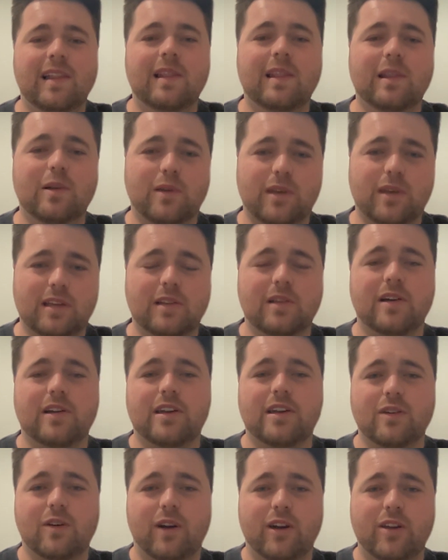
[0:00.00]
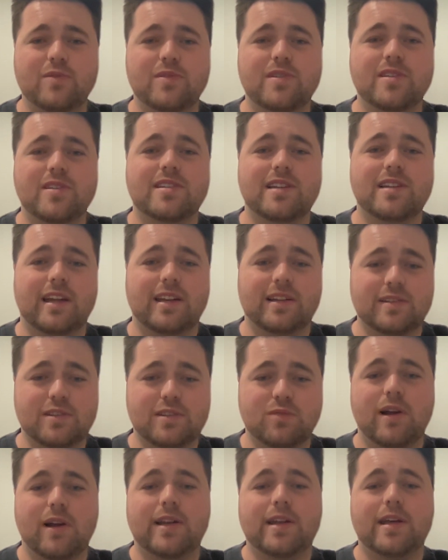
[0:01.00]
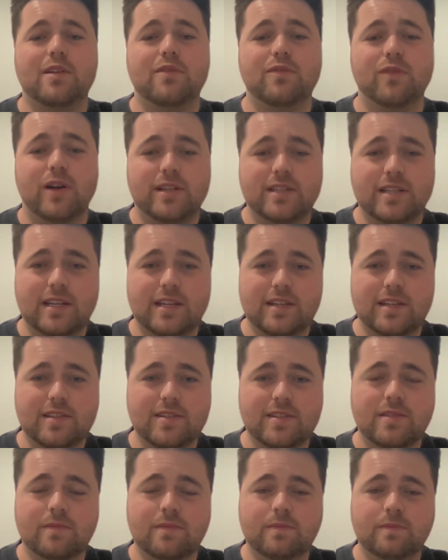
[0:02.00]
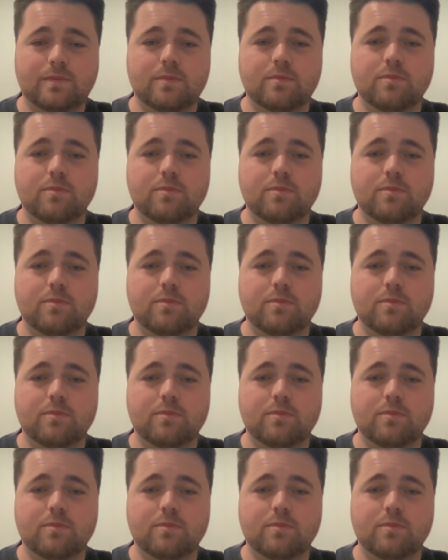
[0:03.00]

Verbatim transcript: looking like a guy who's starting to run out of ideas.